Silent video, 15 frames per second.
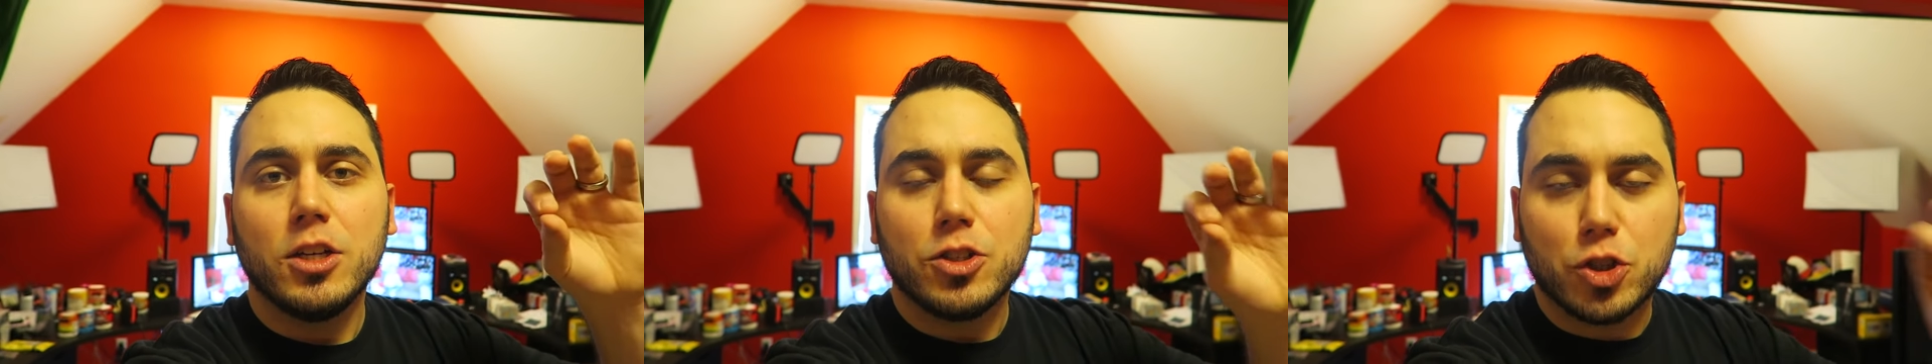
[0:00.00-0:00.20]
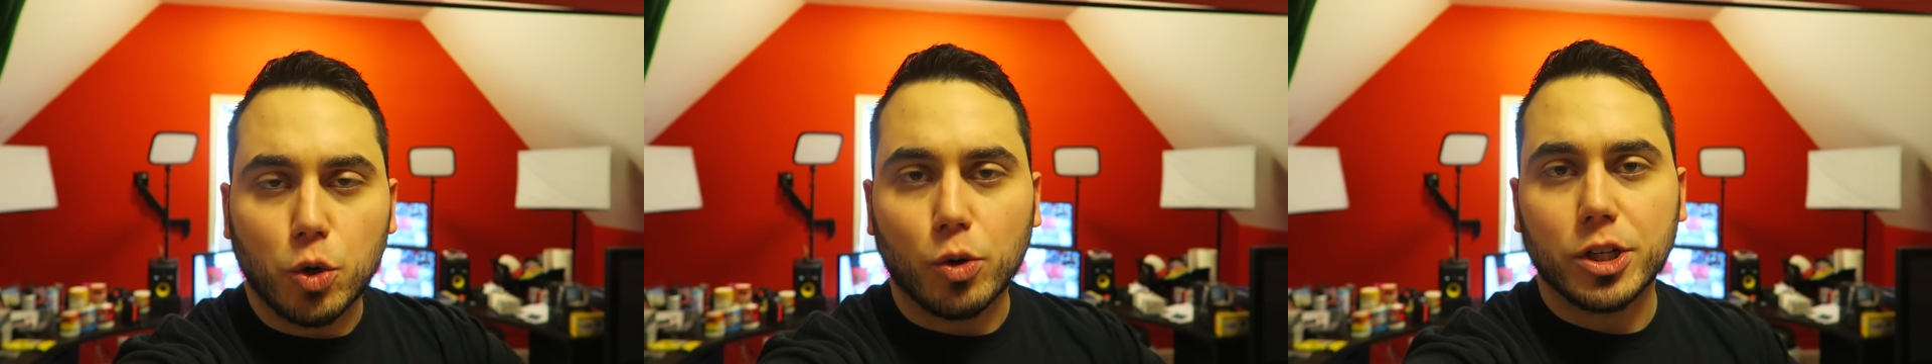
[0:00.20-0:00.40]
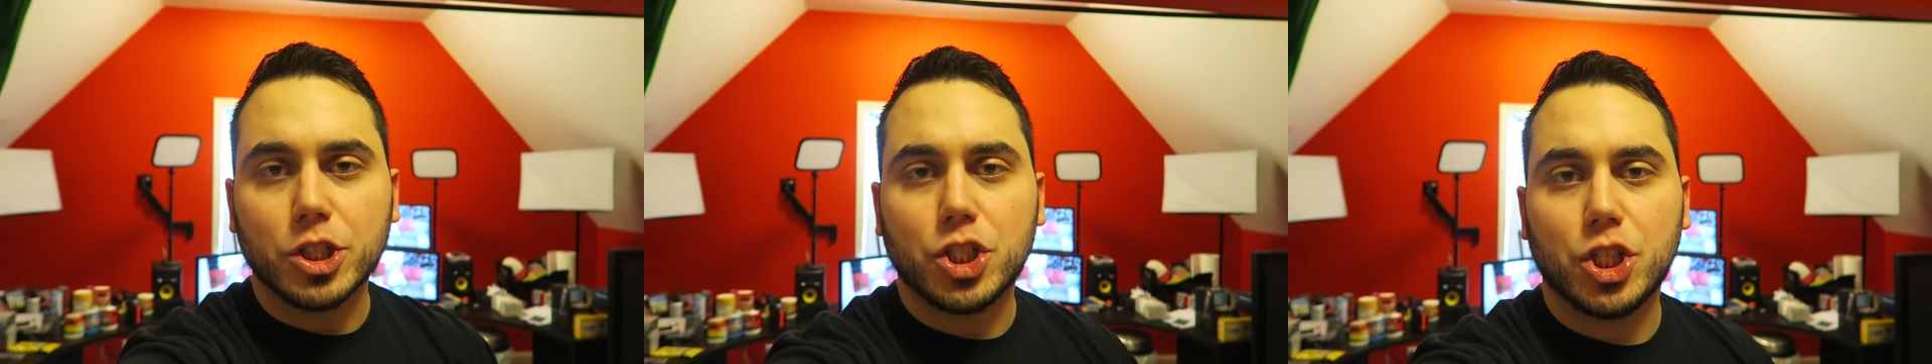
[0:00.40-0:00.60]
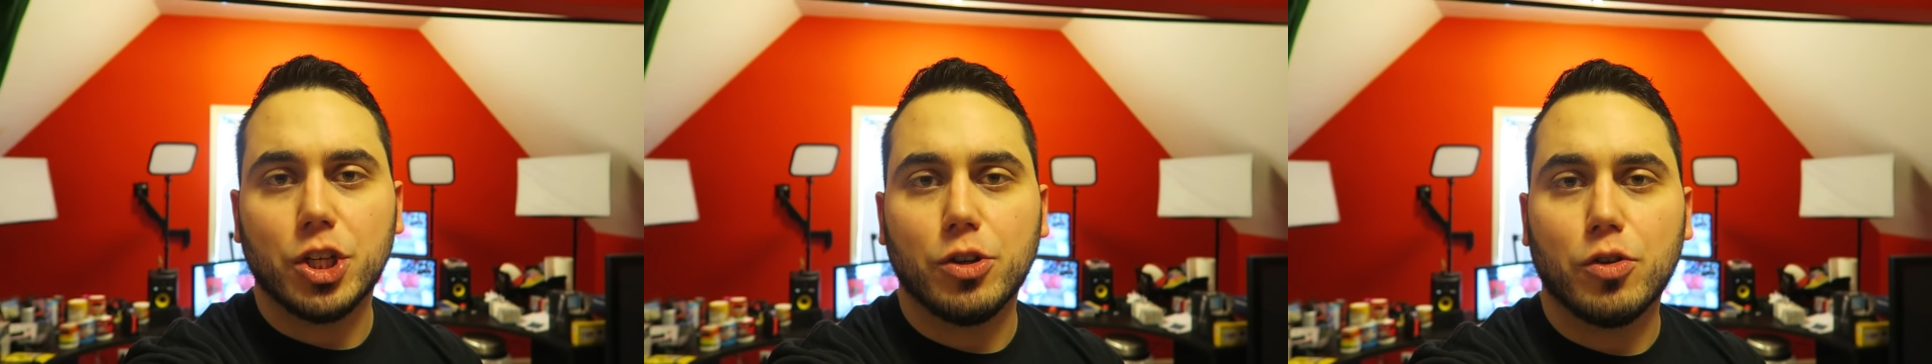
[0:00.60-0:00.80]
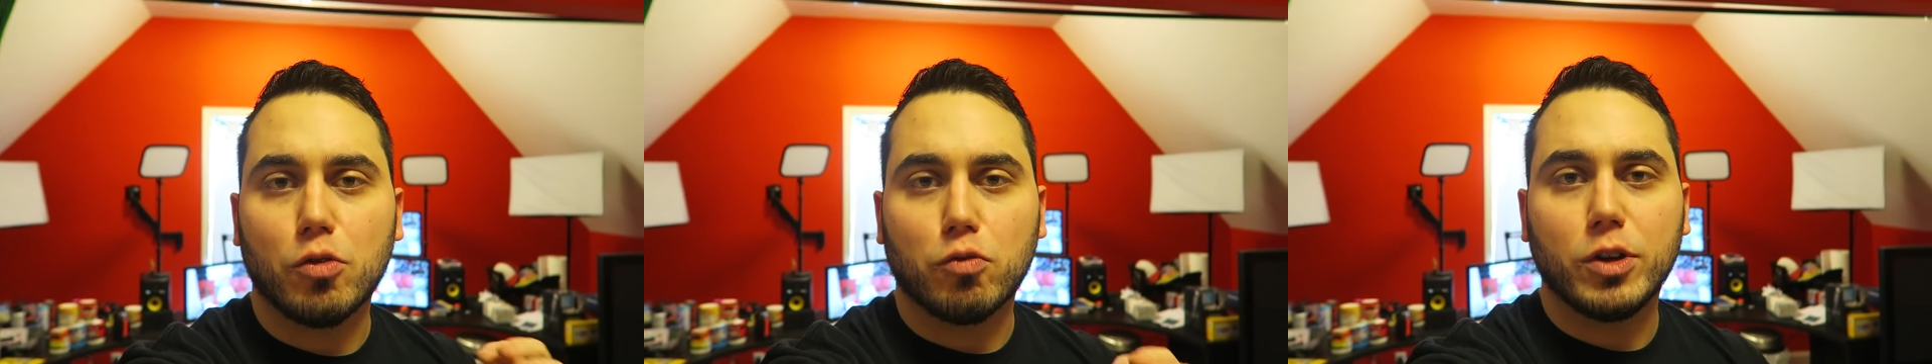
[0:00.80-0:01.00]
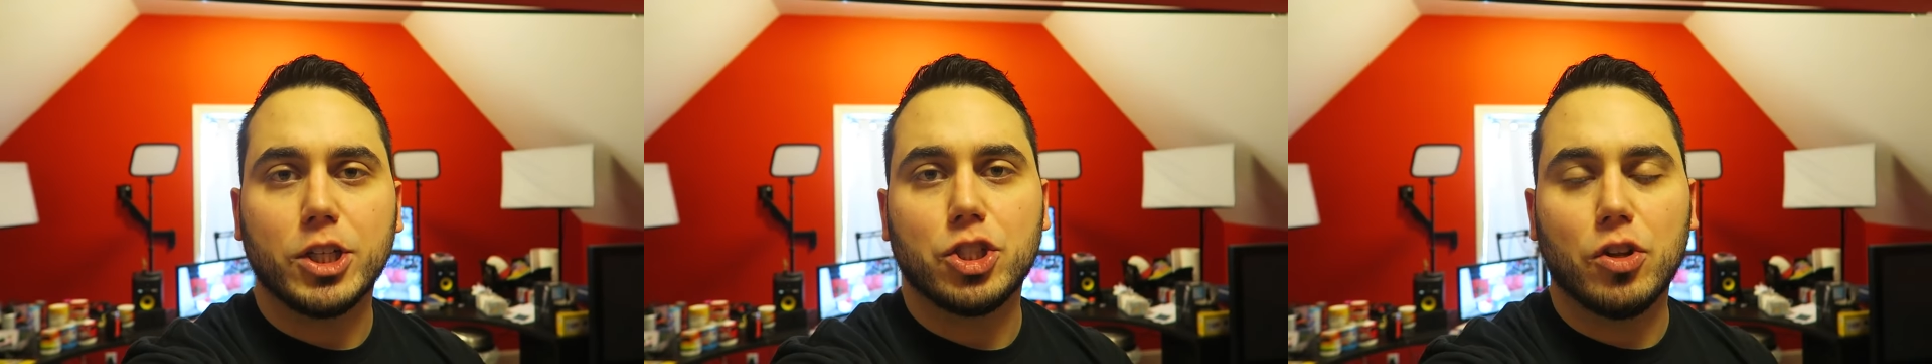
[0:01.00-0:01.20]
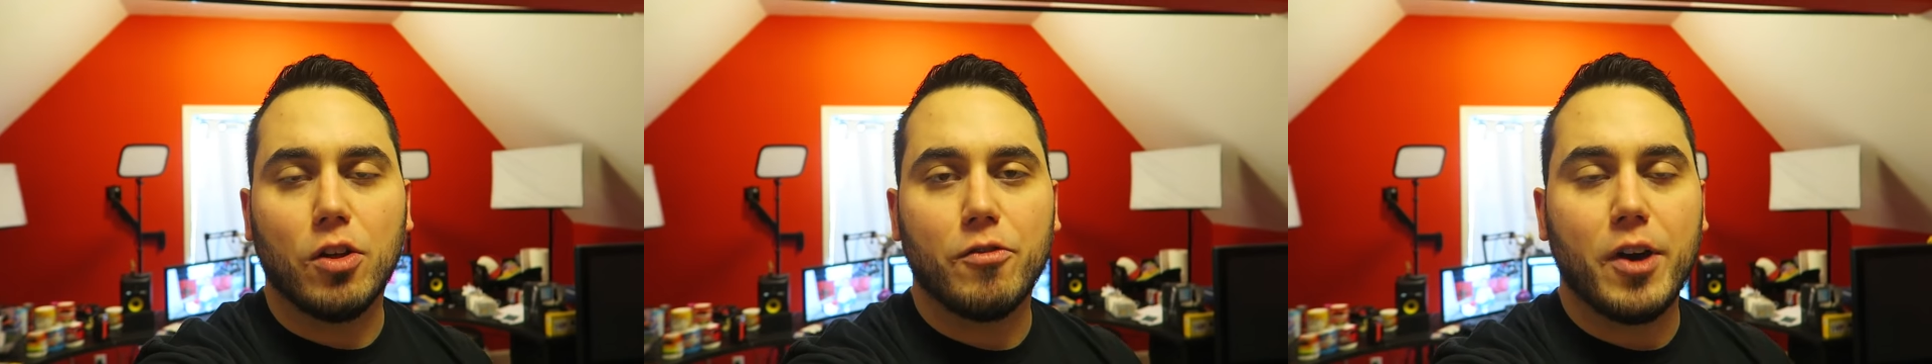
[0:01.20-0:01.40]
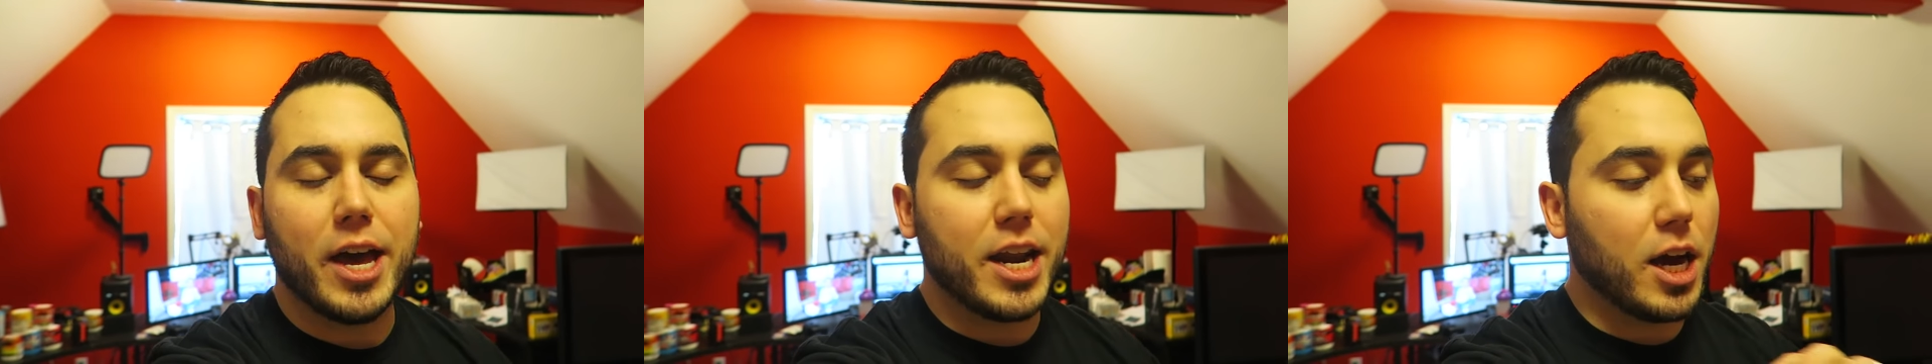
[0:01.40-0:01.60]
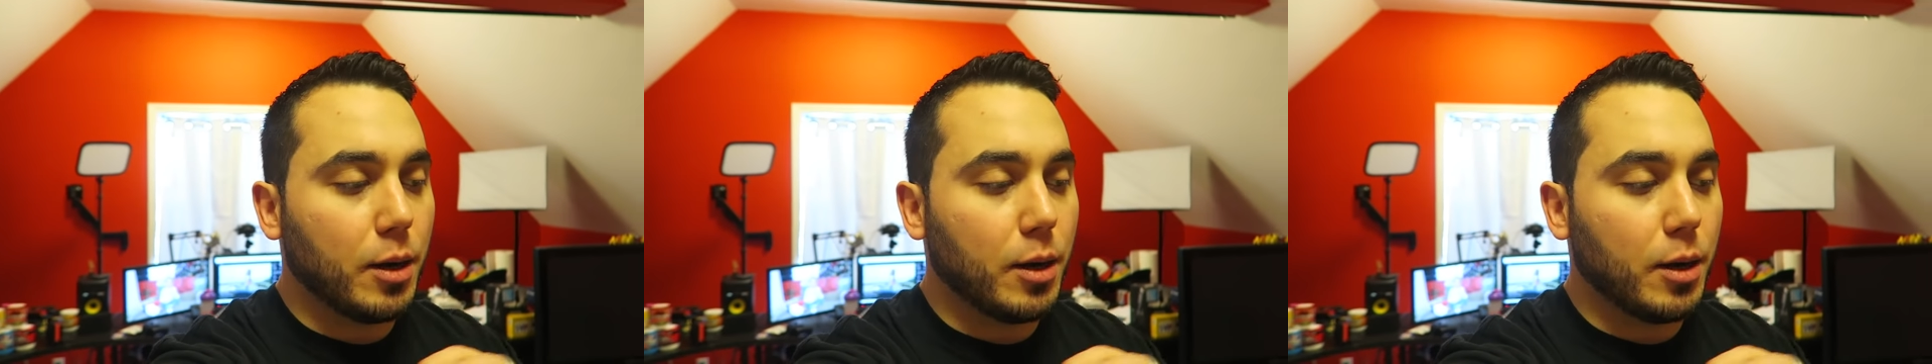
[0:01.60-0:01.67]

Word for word: Sword and Shield regional event.